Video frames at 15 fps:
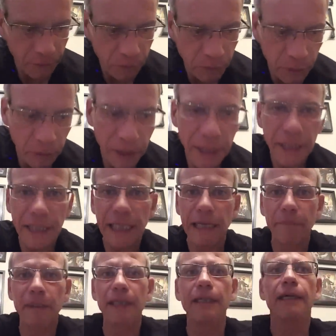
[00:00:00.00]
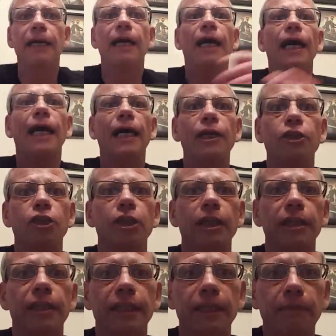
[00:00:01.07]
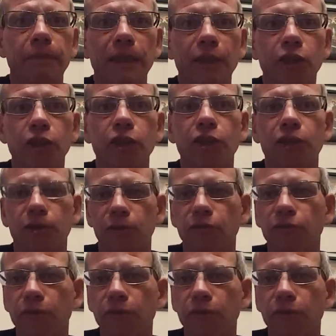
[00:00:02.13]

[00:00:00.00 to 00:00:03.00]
We went to the Abbey and you're going to see pictures